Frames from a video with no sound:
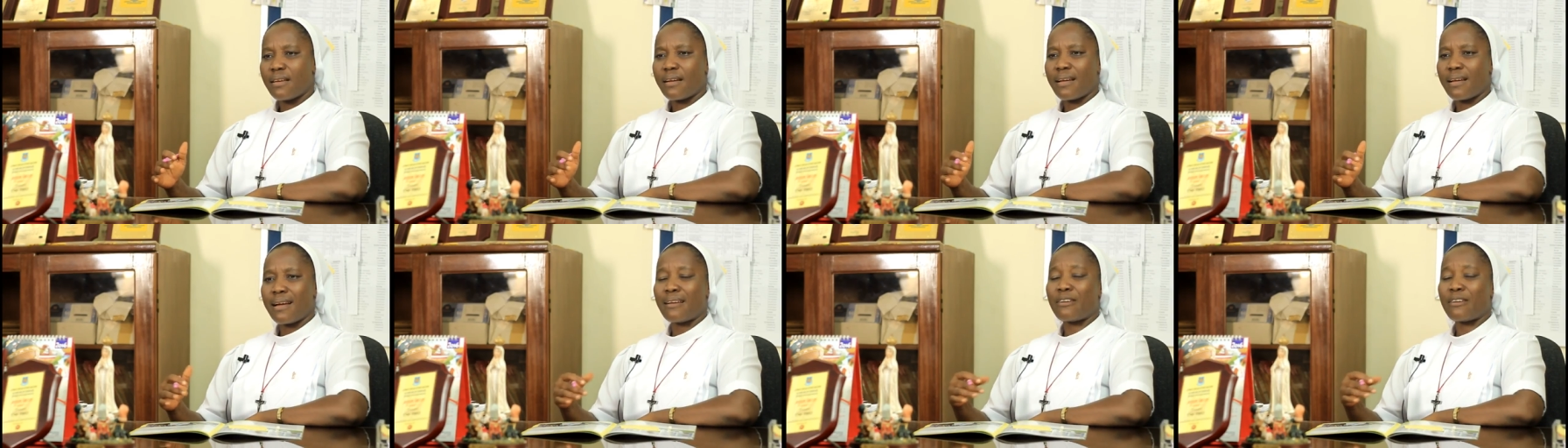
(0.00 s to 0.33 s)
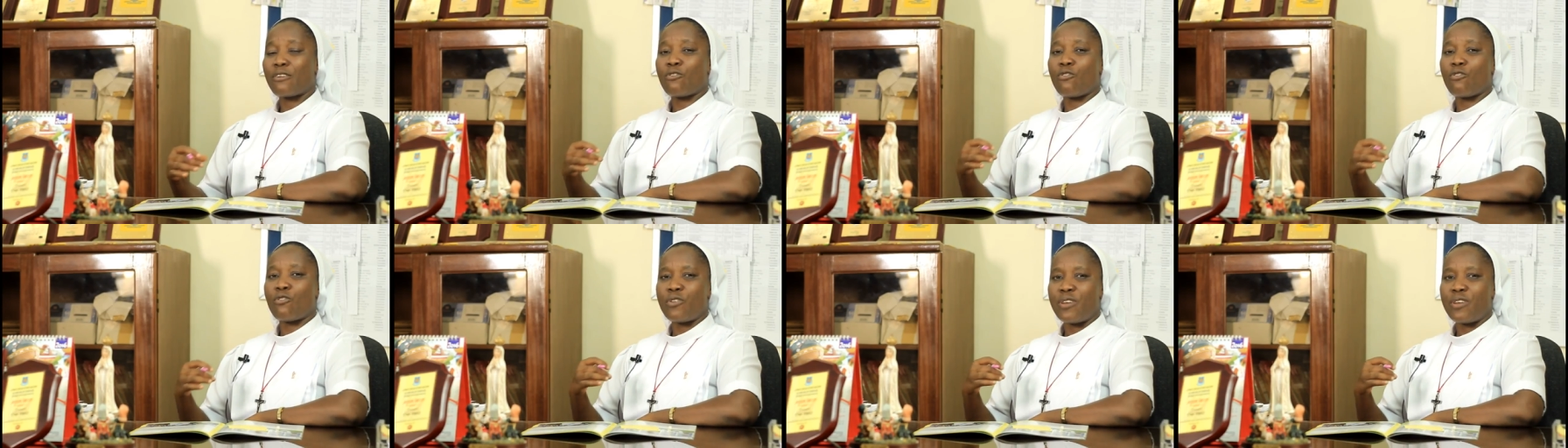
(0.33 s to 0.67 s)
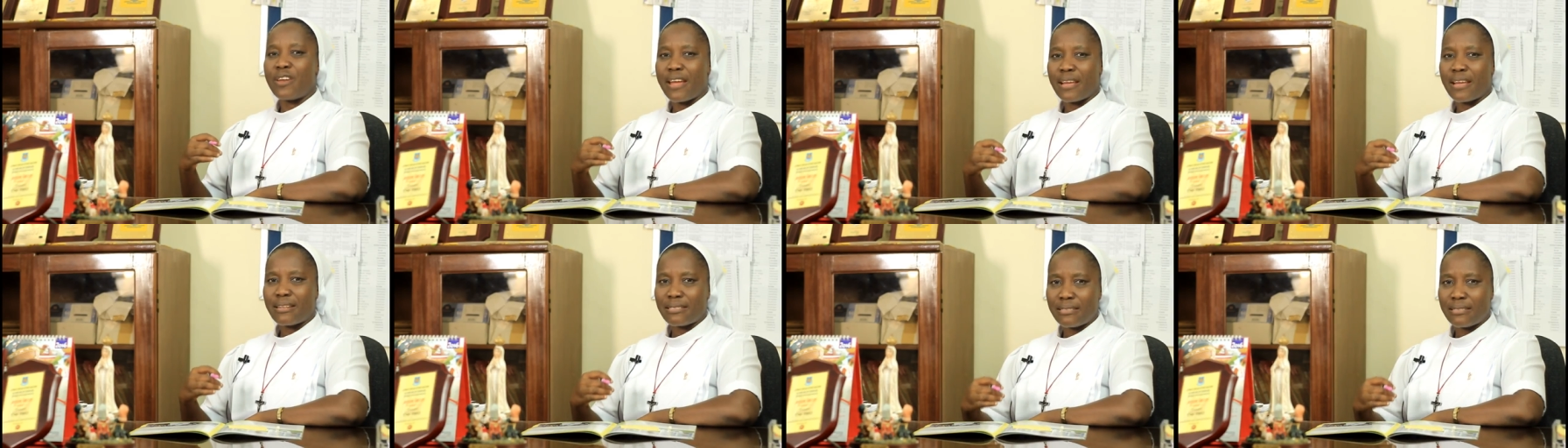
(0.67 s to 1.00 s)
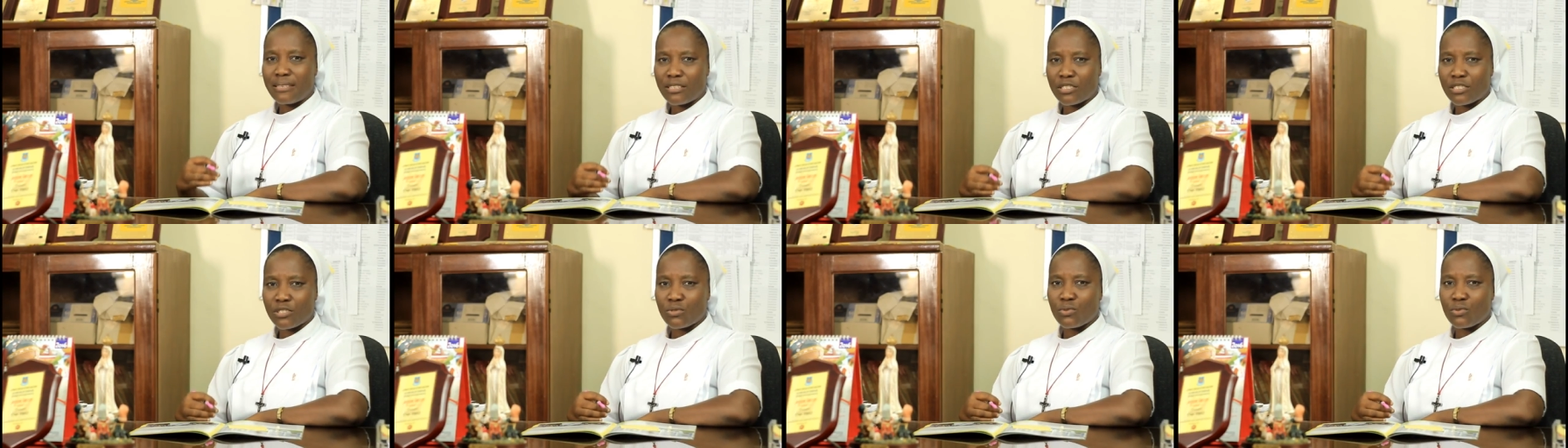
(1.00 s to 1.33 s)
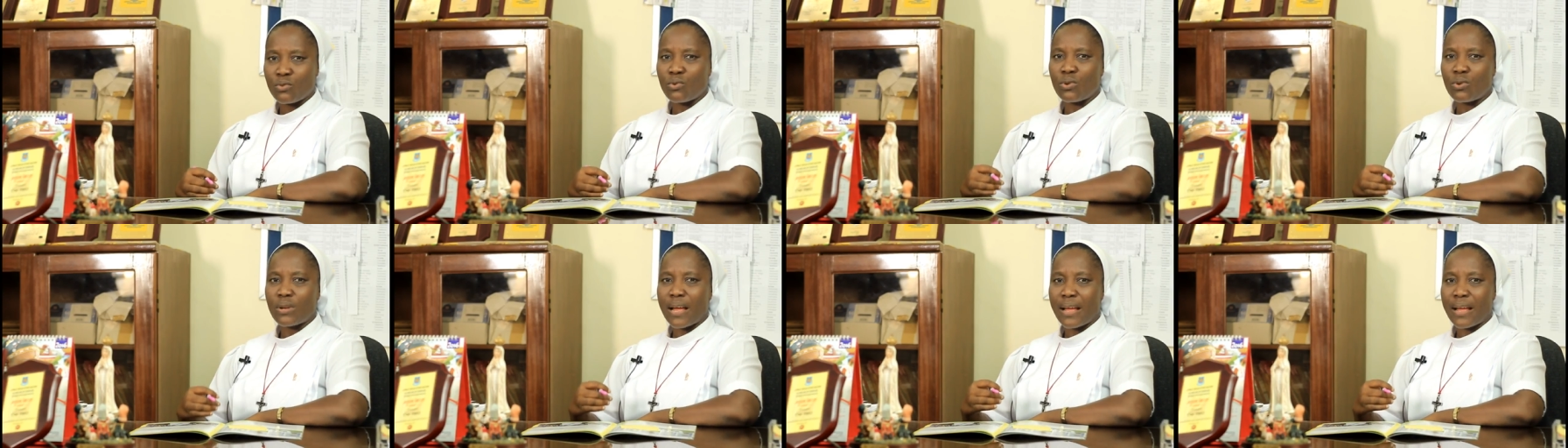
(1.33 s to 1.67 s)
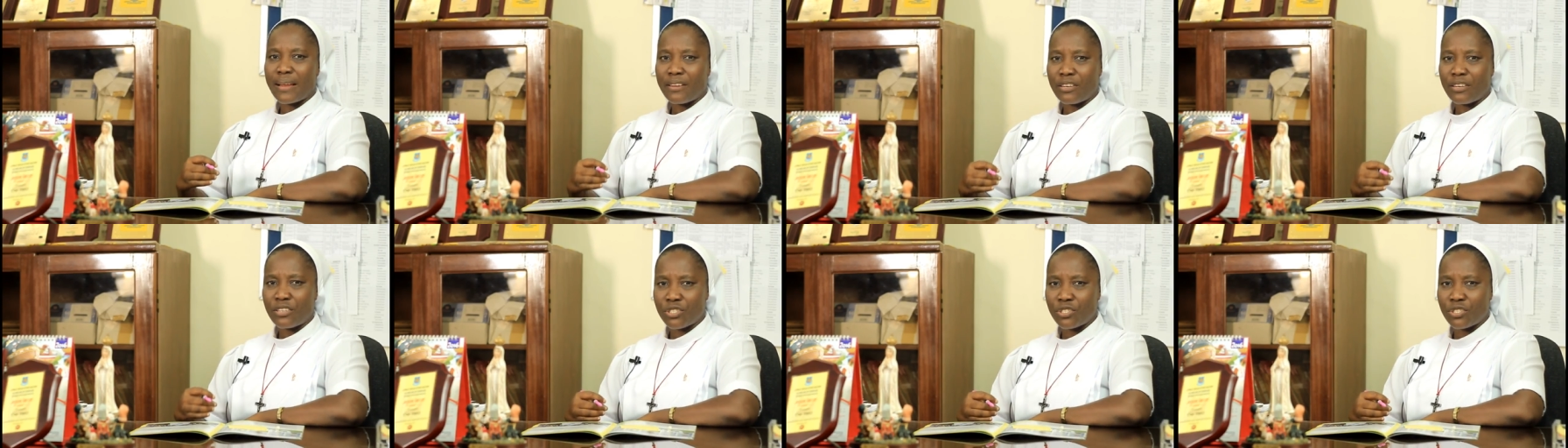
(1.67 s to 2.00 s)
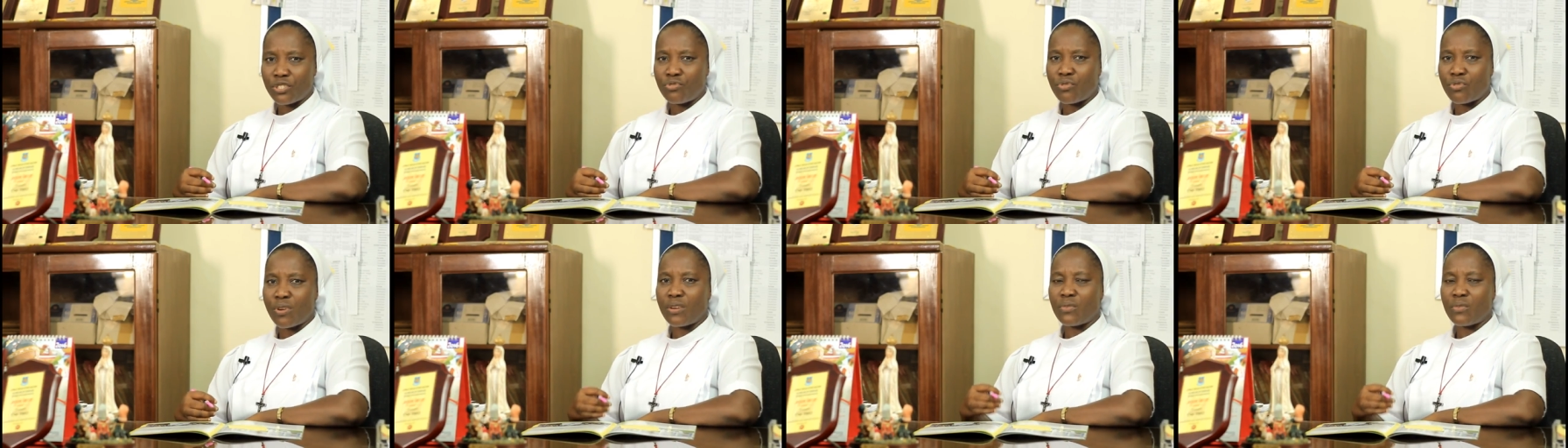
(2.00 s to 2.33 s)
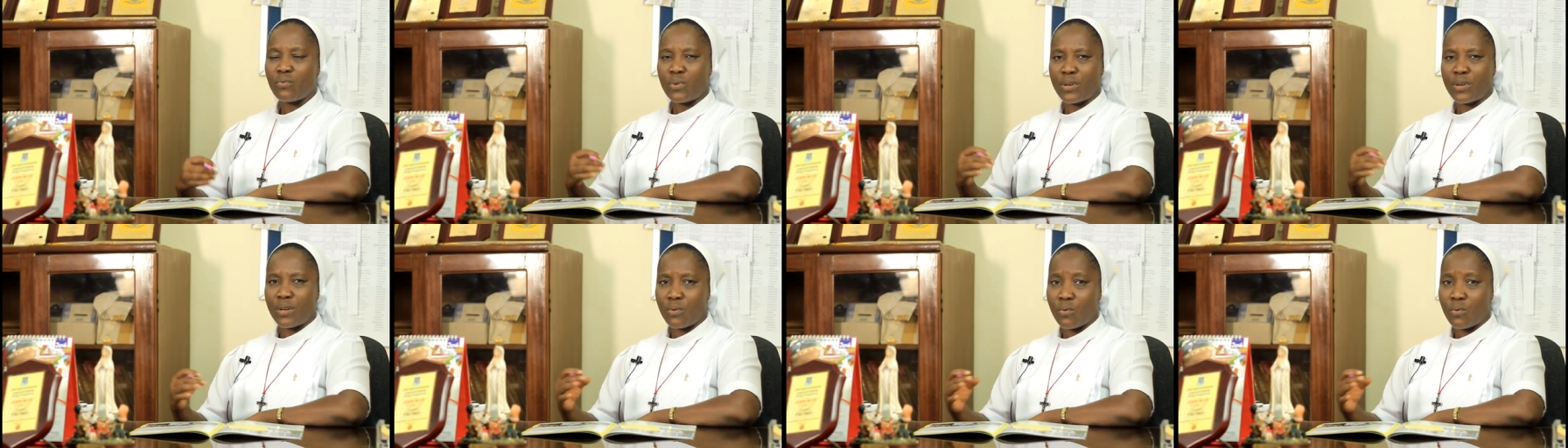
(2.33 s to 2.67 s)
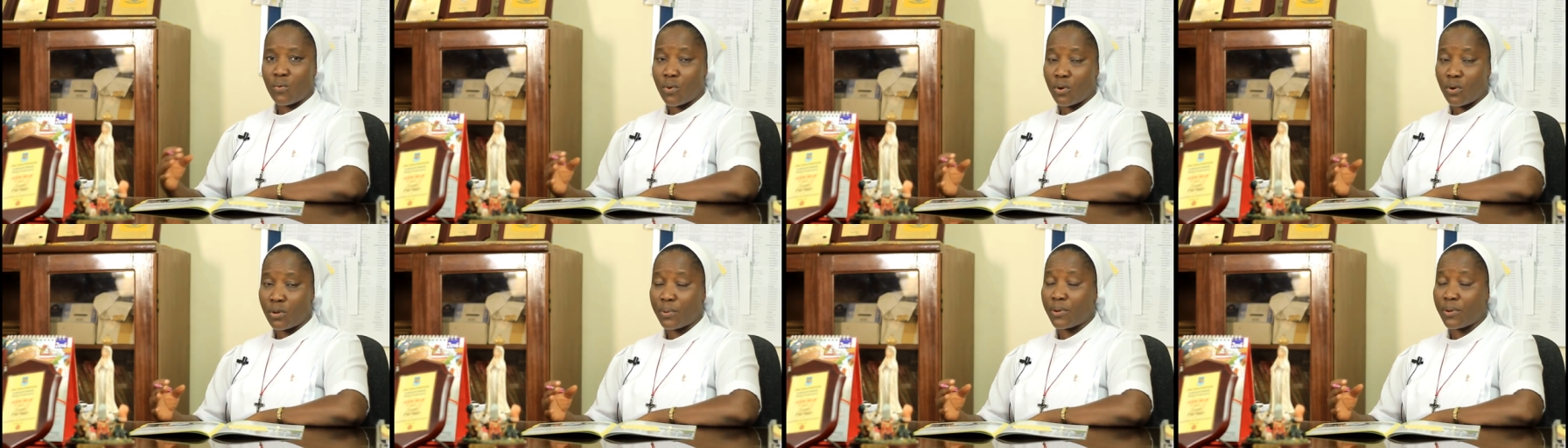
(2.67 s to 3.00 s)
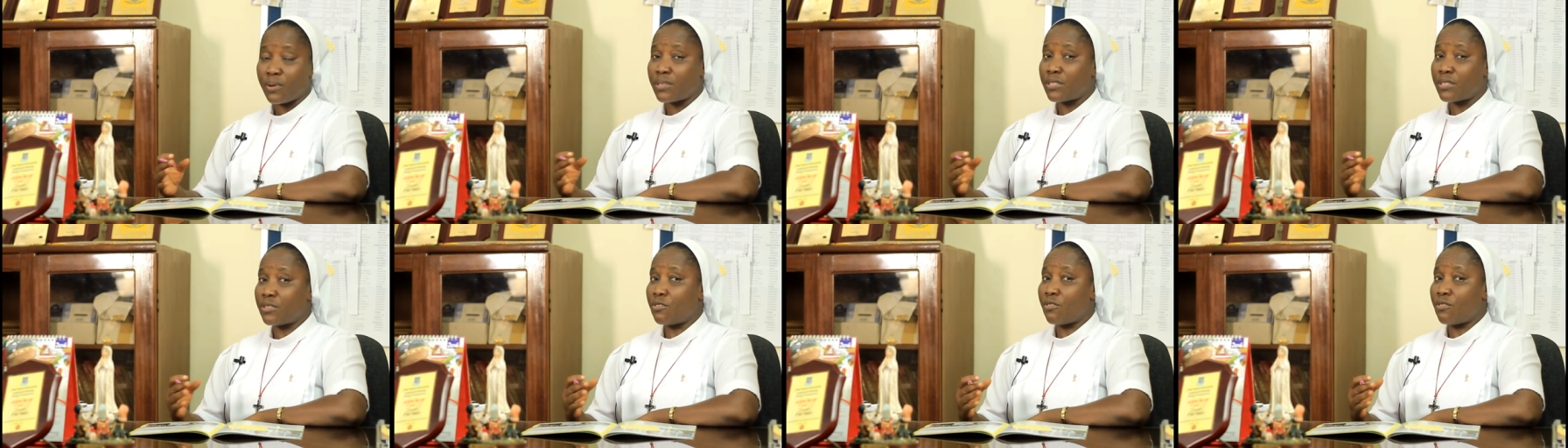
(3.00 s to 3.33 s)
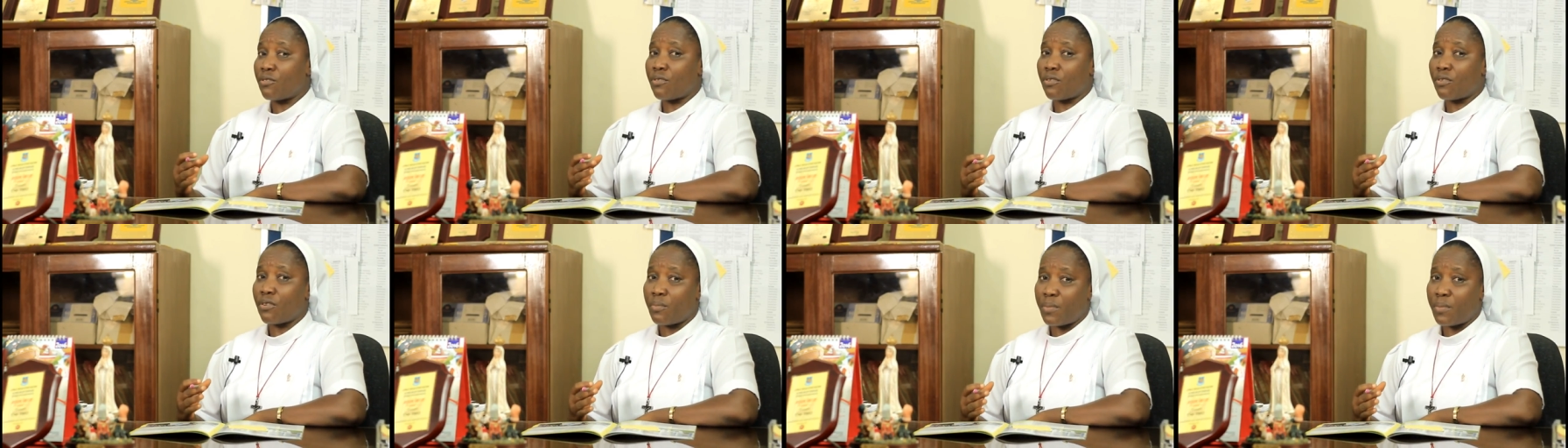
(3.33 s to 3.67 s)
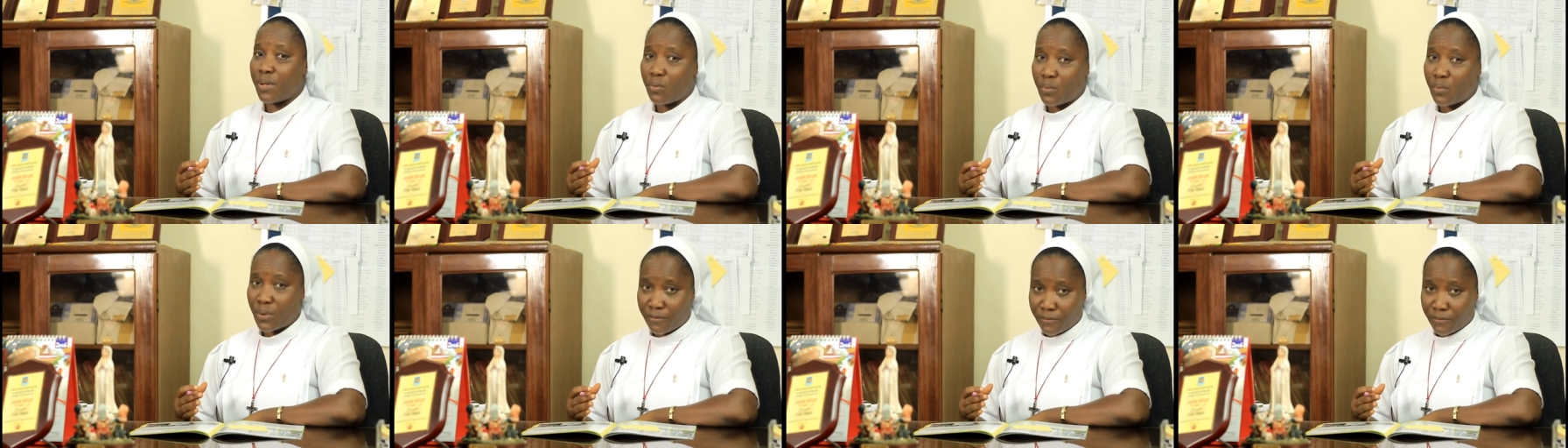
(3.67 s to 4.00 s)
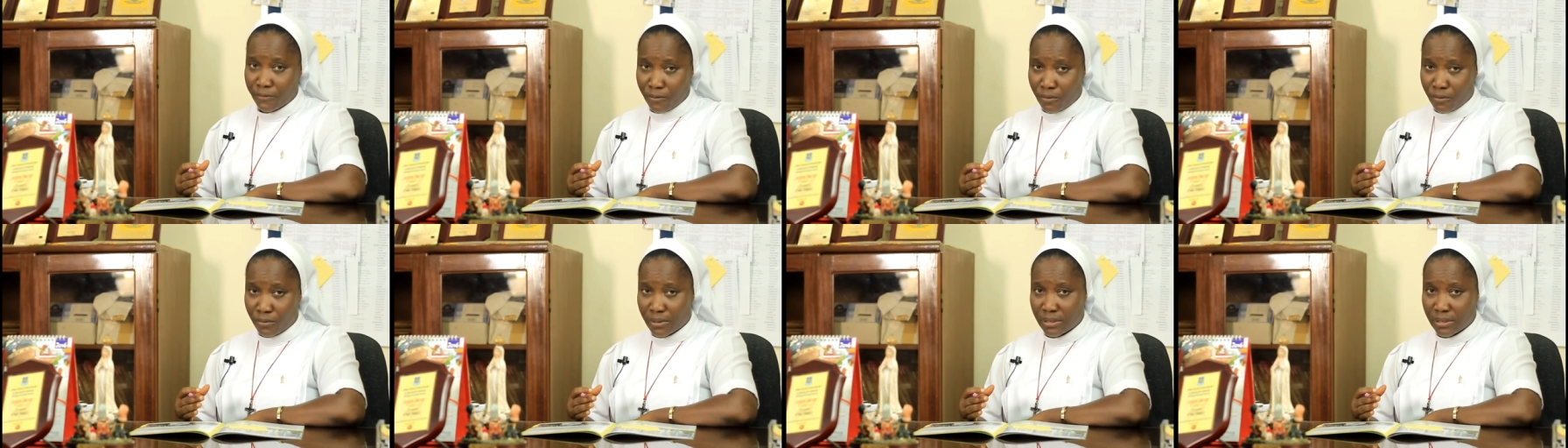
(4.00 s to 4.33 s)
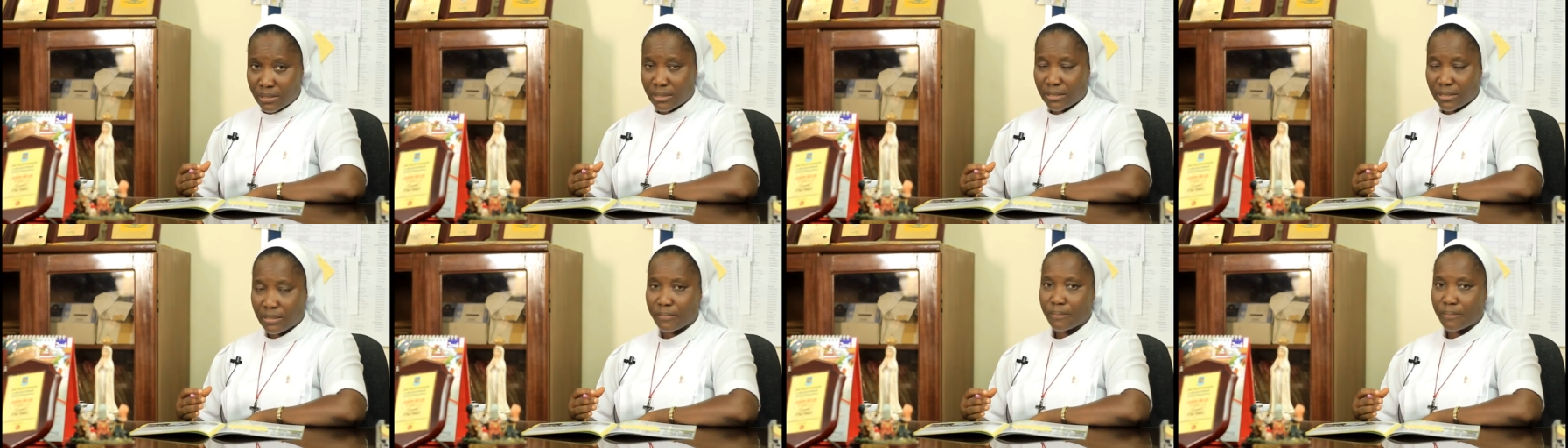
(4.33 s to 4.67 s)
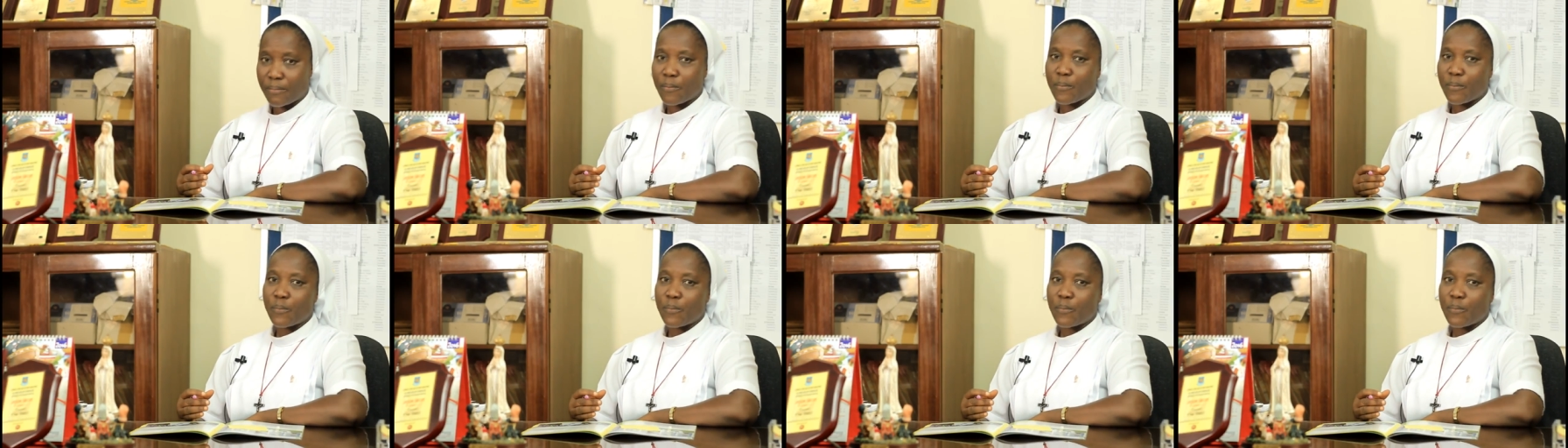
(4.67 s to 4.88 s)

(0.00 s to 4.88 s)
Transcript: can connect the school and the children with the world because they don't come in with phones.